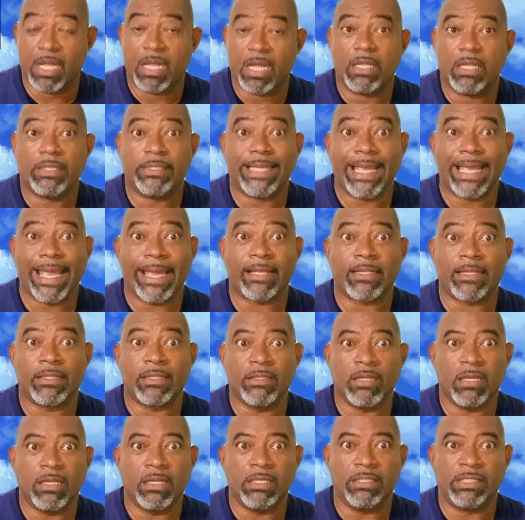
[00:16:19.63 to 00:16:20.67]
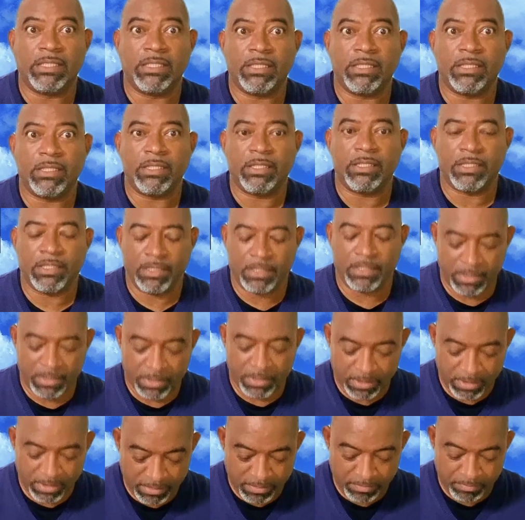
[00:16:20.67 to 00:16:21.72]

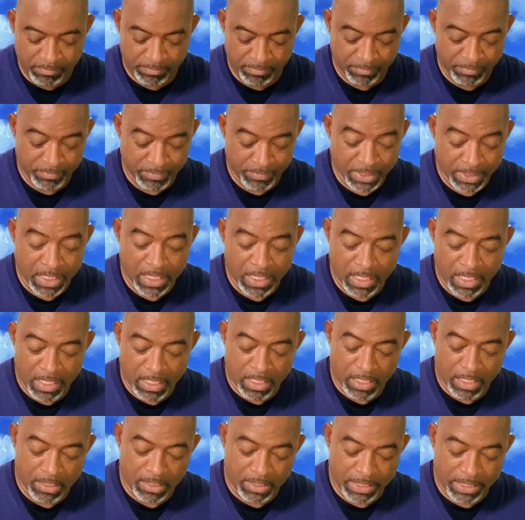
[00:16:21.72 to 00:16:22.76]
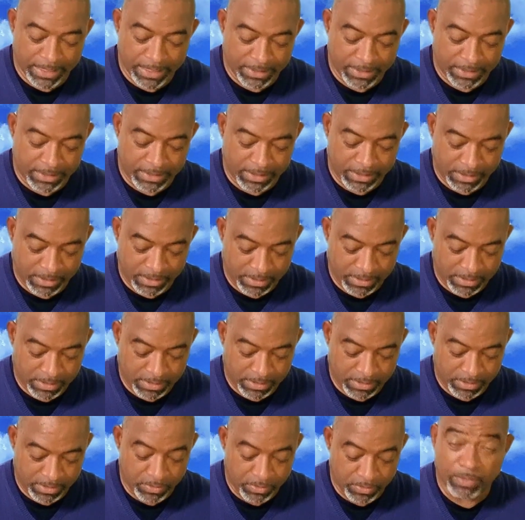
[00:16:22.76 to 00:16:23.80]
Technology. Yes,
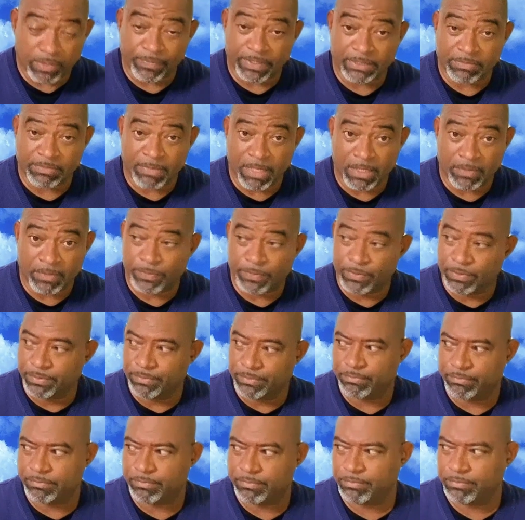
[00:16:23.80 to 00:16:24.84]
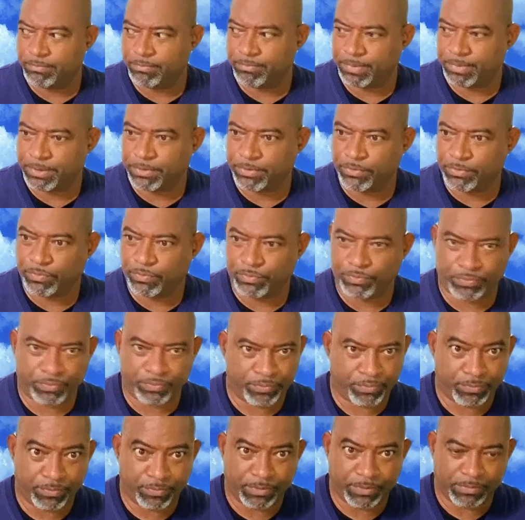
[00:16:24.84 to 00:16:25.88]
use of a smartphone.
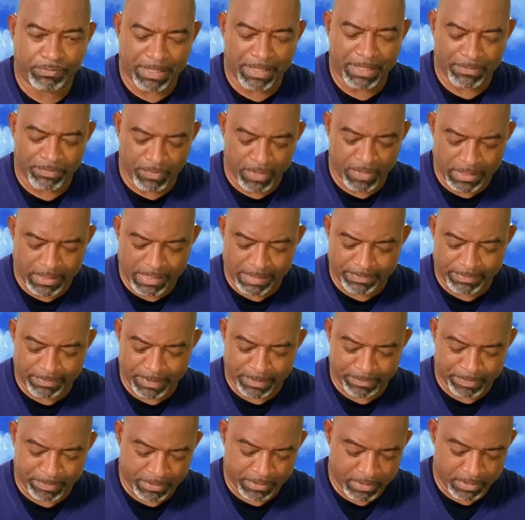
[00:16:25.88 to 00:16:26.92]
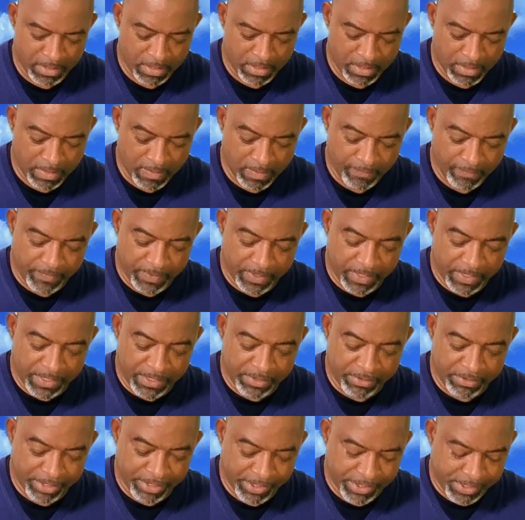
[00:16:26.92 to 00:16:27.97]
Smartphone and laptops for
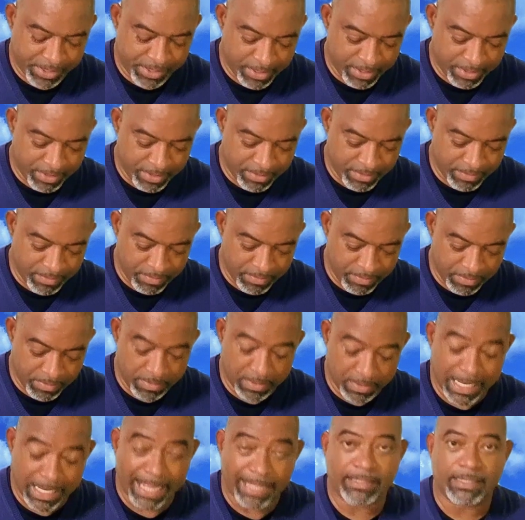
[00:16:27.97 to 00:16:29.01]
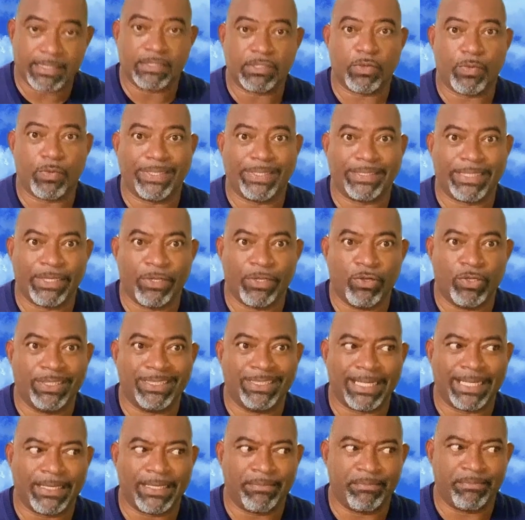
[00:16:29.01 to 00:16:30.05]
integration. That is how I stay on
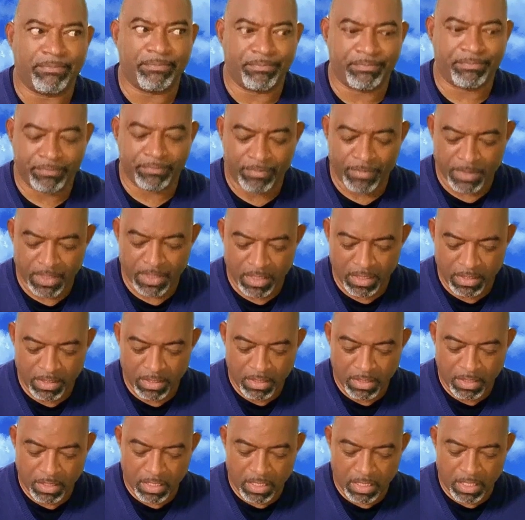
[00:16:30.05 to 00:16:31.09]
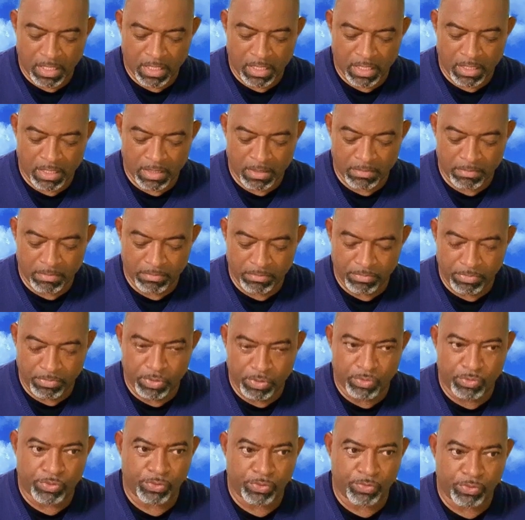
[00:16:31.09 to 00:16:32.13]
time.
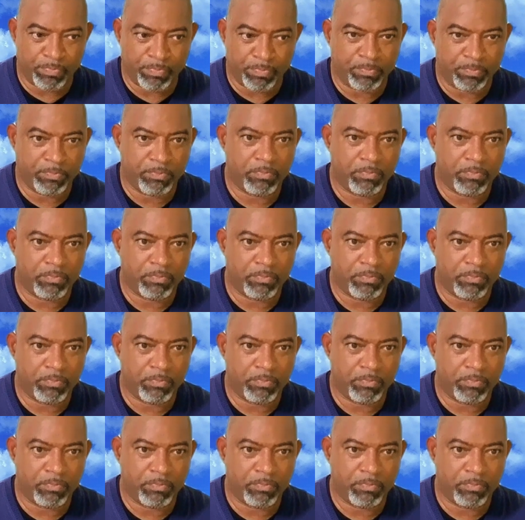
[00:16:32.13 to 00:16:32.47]
YouTube.